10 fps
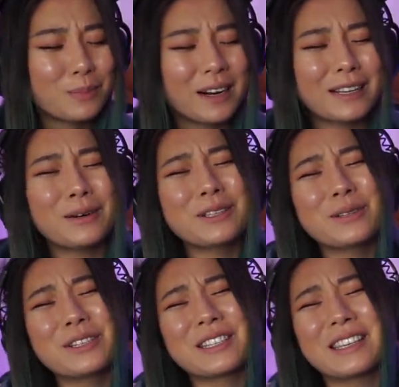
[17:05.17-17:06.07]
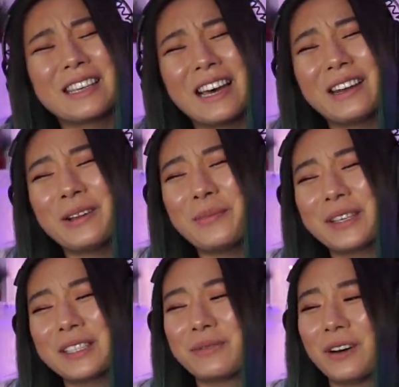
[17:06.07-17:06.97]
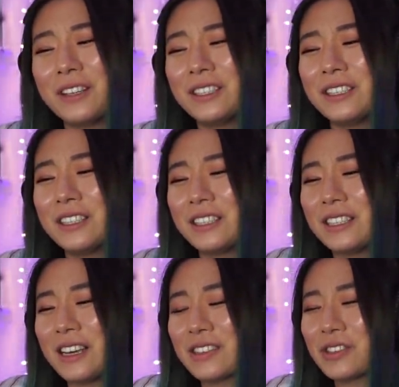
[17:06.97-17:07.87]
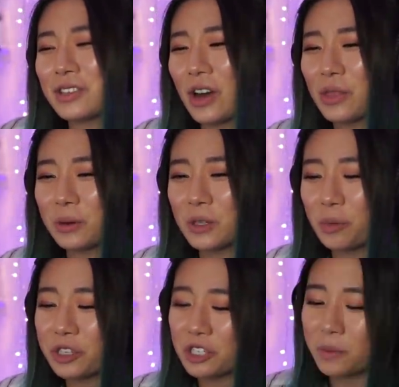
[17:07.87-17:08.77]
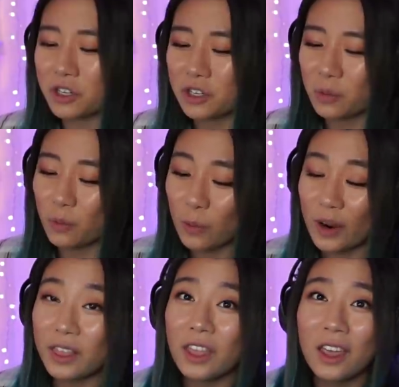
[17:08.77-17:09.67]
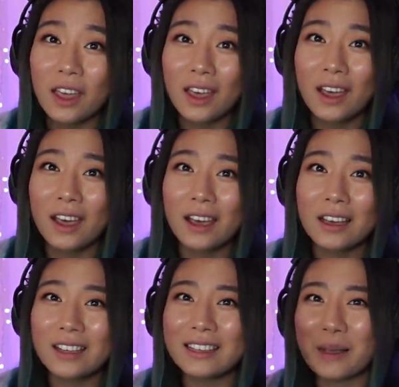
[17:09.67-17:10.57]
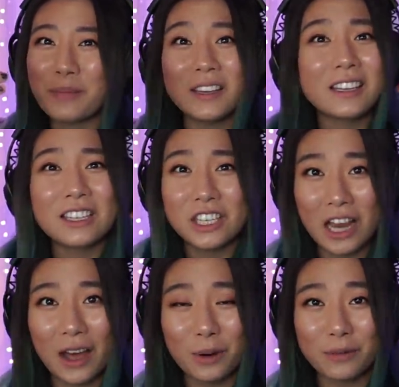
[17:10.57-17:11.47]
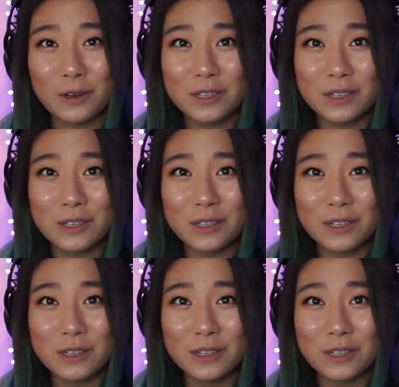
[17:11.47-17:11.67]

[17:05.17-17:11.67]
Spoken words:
But I also just get it because Vanya has just gone through so much, especially with, like, being in the shadow of her